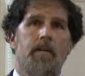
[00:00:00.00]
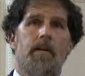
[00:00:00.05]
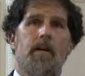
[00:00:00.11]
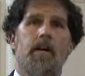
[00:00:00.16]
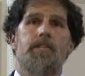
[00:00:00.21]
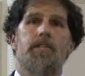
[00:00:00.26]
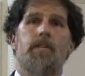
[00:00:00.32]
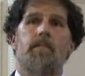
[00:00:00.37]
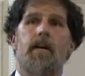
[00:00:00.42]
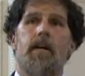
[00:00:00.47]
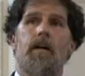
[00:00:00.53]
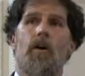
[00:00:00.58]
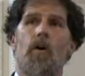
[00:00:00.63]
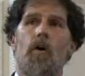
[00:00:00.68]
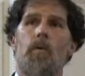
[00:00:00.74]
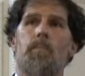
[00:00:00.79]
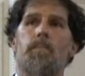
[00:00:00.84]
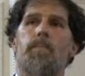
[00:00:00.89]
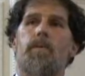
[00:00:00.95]
And so my
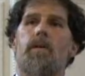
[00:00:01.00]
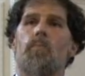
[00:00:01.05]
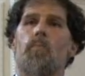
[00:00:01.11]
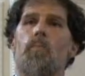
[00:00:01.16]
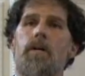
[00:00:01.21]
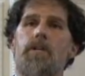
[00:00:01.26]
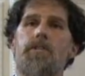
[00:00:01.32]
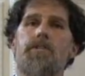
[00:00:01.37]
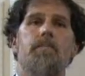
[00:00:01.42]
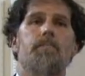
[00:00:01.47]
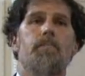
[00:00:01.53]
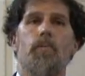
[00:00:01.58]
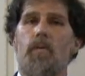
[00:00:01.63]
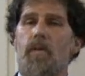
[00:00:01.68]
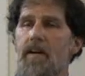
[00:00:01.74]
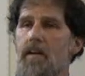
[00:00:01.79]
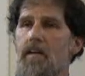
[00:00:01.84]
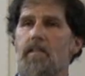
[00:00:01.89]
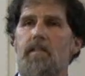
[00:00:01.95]
hope and wish and
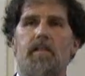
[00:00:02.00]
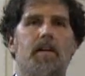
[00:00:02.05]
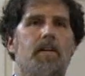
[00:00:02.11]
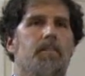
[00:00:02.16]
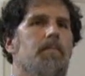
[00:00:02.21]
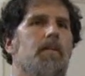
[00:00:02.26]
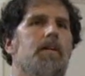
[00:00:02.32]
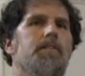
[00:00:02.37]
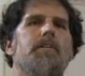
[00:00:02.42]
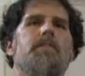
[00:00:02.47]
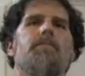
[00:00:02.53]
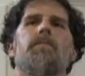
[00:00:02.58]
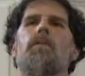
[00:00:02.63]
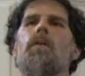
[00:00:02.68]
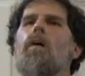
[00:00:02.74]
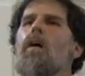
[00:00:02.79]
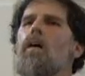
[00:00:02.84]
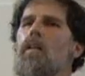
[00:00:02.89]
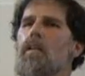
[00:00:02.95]
prayer and blessing for
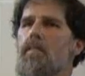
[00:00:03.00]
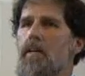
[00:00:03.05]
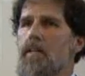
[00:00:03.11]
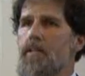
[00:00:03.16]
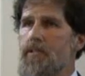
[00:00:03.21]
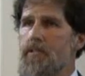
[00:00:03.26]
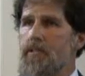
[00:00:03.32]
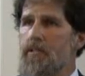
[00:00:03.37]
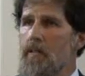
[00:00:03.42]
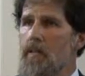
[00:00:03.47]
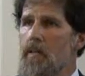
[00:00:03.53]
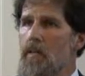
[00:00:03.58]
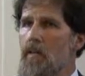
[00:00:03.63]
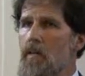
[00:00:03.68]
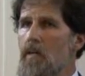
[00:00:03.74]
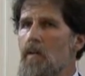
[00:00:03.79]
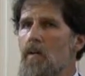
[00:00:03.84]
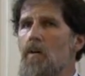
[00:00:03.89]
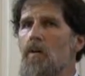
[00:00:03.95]
all of us,
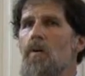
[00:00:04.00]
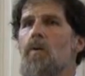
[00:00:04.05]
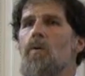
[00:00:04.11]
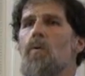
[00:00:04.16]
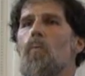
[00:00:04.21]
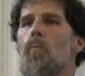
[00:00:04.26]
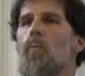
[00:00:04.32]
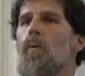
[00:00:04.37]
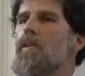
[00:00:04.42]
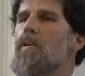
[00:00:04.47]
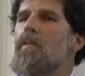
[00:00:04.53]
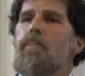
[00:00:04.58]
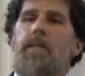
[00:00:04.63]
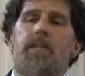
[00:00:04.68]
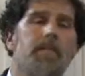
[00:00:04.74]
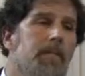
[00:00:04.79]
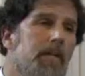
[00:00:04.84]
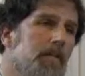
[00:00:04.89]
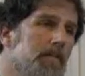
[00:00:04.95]
whether it be
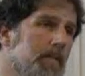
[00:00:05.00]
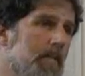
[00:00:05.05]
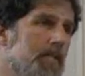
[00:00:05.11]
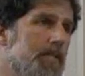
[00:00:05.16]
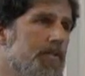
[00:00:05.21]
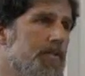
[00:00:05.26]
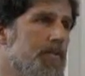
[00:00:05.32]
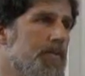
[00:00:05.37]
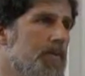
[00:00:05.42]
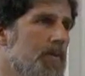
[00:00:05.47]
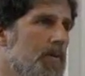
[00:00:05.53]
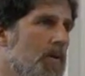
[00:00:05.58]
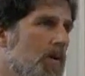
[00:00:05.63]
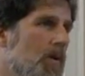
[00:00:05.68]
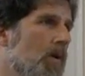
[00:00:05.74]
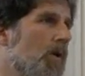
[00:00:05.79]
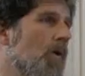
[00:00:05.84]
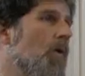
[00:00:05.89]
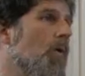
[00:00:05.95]
the Middle East
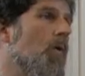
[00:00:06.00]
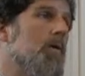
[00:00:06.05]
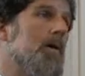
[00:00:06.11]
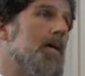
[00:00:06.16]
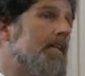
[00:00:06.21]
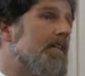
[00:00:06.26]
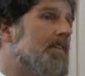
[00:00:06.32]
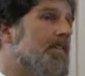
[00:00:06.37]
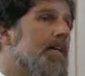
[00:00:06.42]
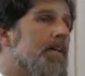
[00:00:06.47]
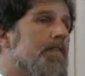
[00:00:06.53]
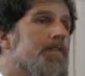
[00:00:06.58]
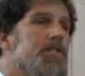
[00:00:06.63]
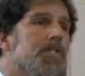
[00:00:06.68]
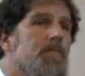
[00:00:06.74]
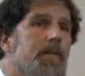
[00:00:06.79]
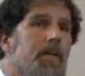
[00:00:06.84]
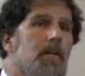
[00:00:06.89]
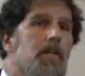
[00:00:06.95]
or any of the other
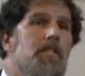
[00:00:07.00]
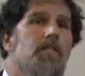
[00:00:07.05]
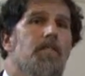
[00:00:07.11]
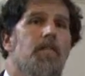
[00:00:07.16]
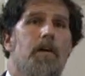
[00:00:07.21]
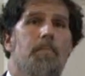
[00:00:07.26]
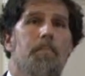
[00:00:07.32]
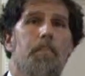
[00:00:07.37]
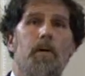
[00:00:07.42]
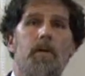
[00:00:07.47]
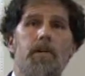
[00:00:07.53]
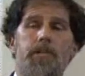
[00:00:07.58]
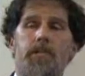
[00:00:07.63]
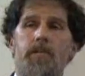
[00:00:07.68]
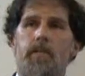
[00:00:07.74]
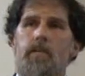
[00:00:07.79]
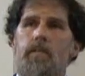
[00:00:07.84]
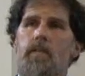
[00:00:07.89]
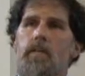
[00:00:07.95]
spheres of our
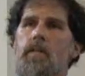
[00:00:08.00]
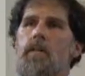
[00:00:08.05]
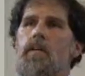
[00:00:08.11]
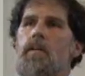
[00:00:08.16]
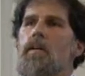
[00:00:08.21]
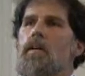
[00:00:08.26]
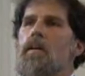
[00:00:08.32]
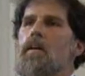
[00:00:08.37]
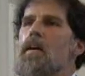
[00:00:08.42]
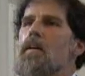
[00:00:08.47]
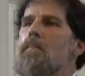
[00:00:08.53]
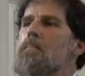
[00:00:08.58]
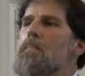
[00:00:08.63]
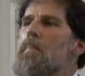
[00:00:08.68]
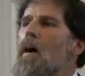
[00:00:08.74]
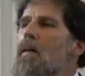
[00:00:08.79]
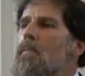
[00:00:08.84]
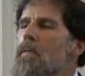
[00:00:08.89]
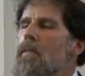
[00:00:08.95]
personal and
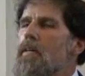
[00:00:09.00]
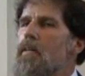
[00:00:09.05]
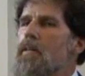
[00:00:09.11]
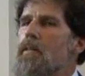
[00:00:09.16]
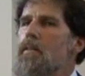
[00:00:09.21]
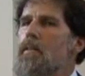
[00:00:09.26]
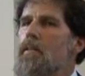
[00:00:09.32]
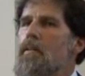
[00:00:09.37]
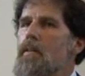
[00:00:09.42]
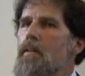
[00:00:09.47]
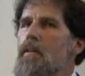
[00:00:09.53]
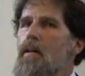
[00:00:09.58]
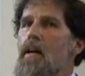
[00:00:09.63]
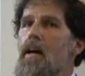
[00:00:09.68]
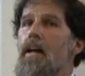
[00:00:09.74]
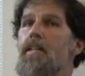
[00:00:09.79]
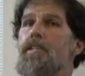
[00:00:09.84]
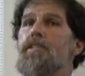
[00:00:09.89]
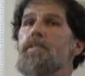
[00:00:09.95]
public
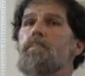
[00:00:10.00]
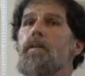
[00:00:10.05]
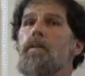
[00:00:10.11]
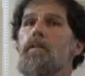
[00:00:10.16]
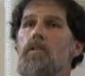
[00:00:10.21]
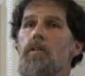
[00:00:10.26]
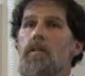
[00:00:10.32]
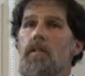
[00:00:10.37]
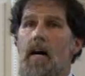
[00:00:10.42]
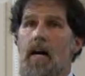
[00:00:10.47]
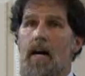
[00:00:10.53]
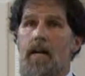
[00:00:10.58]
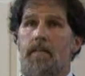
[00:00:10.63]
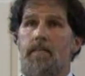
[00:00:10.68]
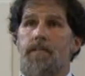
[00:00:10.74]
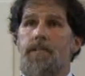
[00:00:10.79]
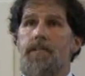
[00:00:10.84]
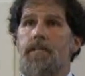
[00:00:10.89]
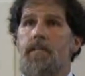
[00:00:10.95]
and spiritual
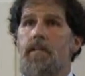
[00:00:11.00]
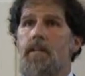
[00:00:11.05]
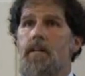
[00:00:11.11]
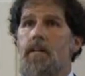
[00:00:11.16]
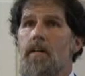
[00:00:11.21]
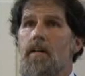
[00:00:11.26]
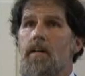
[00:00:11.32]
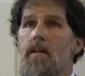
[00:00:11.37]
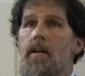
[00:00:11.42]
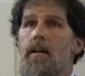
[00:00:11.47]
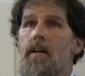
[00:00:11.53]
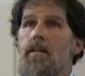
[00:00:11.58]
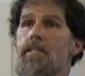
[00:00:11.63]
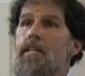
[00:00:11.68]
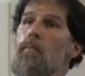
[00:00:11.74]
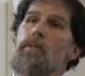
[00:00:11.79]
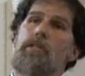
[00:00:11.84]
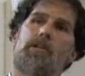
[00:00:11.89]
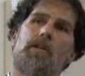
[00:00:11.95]
lives, is
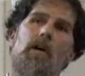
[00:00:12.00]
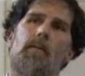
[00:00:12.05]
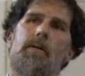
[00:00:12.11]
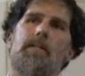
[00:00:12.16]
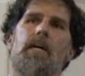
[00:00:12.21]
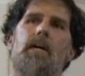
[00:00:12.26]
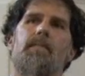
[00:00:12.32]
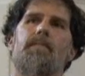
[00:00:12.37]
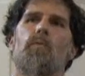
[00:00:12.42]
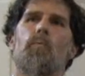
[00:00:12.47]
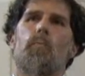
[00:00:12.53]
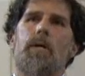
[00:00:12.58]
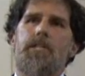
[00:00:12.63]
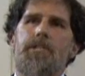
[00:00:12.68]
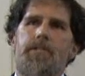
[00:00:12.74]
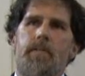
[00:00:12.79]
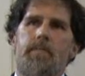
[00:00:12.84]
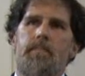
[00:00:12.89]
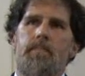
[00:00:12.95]
that we should always have the
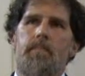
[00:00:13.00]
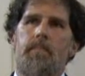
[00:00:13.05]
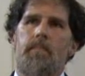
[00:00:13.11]
wisdom